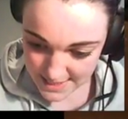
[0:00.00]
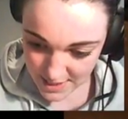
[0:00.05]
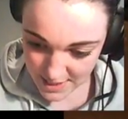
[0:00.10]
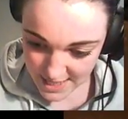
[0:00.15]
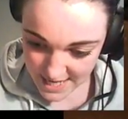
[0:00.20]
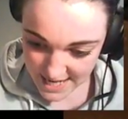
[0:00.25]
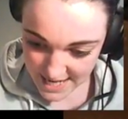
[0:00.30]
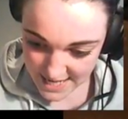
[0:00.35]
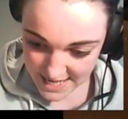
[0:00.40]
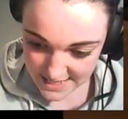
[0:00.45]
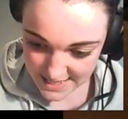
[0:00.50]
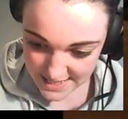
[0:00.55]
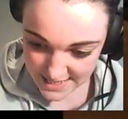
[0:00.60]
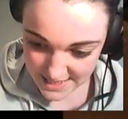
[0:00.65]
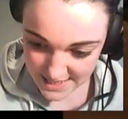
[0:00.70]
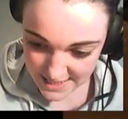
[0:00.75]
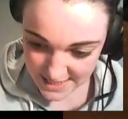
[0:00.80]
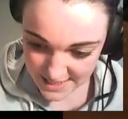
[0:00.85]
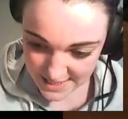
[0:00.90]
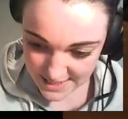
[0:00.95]
Nice.
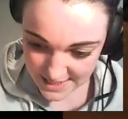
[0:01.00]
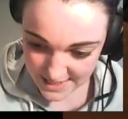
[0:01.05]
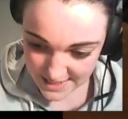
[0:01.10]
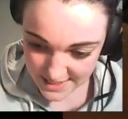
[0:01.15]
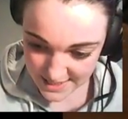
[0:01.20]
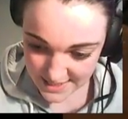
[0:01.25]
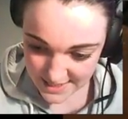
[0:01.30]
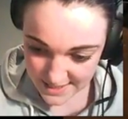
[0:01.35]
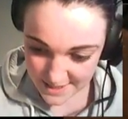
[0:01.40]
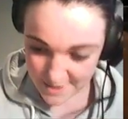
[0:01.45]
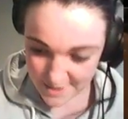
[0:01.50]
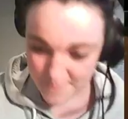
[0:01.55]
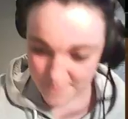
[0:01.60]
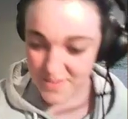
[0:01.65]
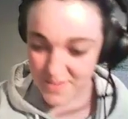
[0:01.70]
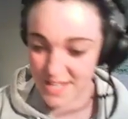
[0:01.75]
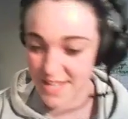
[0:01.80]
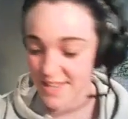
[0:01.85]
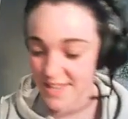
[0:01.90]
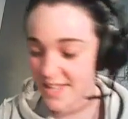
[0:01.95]

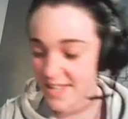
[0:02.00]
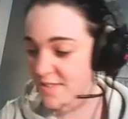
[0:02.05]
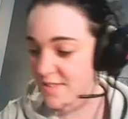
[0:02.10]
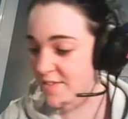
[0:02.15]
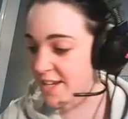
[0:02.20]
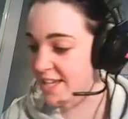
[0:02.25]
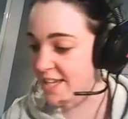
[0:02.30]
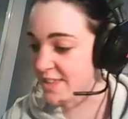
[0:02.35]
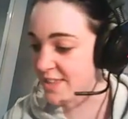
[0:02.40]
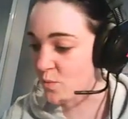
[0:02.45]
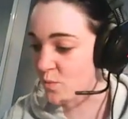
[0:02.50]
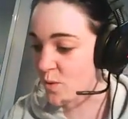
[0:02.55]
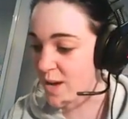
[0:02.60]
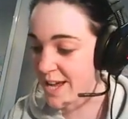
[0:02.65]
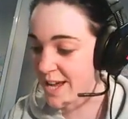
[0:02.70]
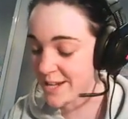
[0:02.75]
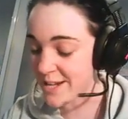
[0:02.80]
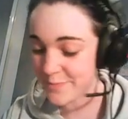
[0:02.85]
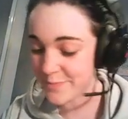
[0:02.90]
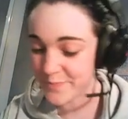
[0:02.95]
And then if I get the
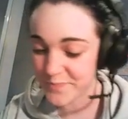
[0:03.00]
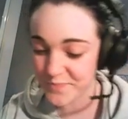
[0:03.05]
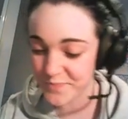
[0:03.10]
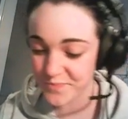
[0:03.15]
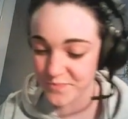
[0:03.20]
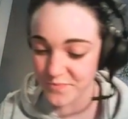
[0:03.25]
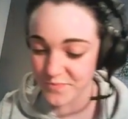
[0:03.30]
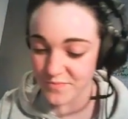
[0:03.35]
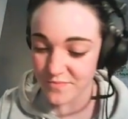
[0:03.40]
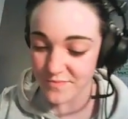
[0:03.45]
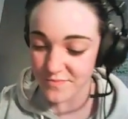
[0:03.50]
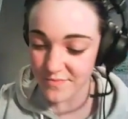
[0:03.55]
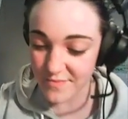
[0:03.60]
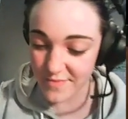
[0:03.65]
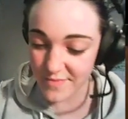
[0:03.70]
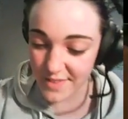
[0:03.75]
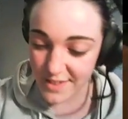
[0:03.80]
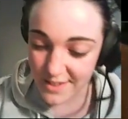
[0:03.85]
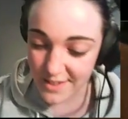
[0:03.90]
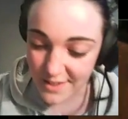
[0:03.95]
white,
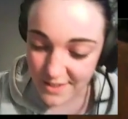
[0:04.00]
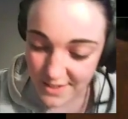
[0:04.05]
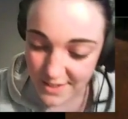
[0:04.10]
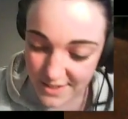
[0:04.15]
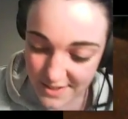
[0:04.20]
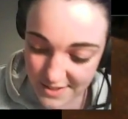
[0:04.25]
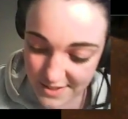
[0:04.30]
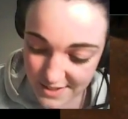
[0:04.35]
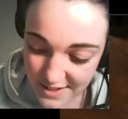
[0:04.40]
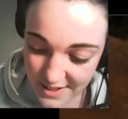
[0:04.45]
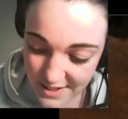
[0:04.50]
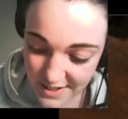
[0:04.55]
look at this.